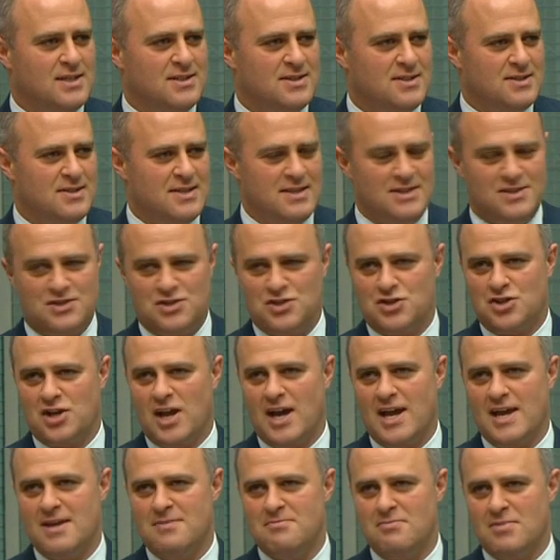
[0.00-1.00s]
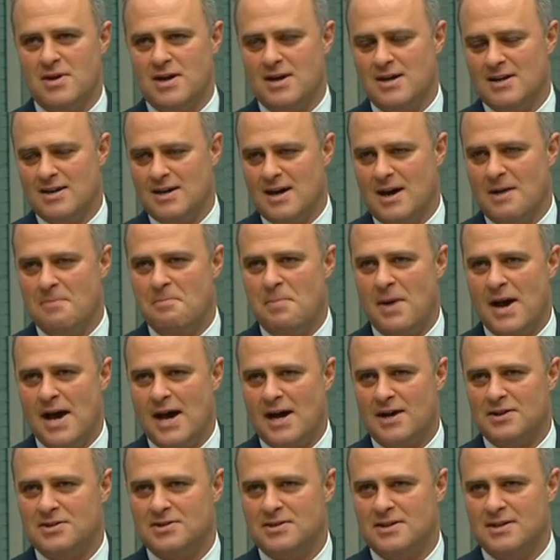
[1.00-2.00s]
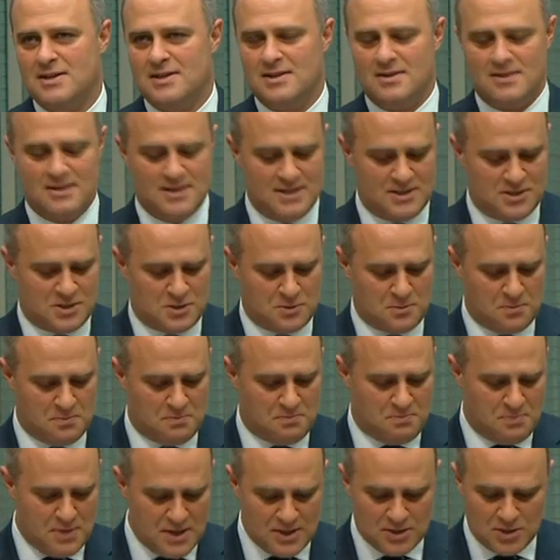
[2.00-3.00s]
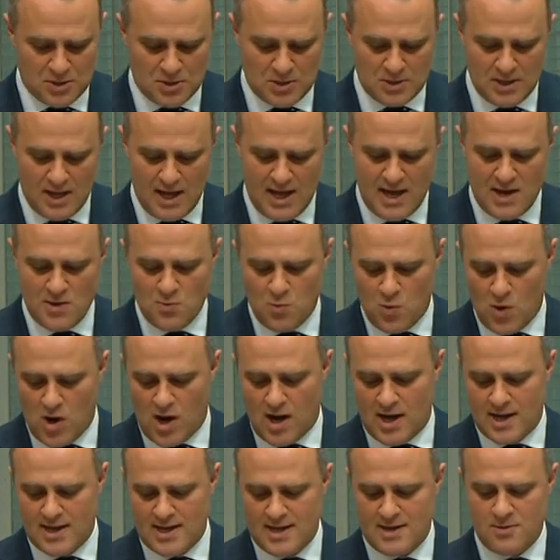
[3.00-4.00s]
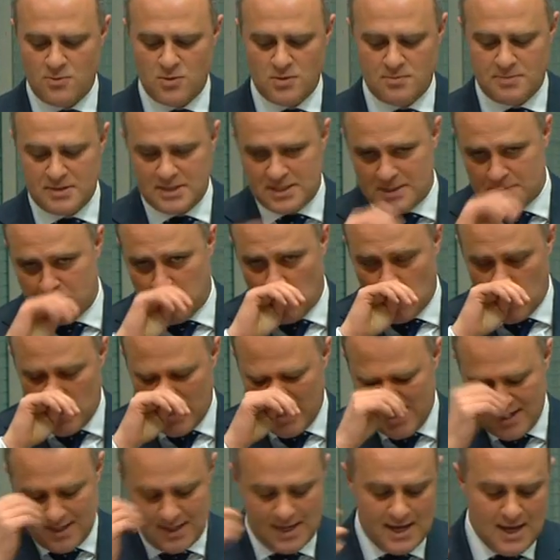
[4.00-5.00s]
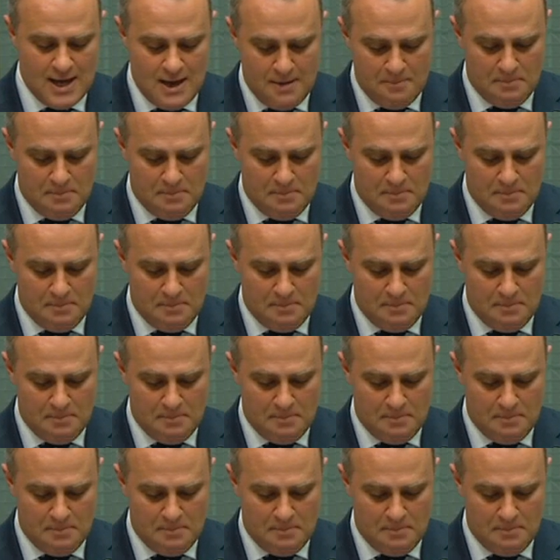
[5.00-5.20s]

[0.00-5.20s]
to this chamber about this bill and why he would be supporting it,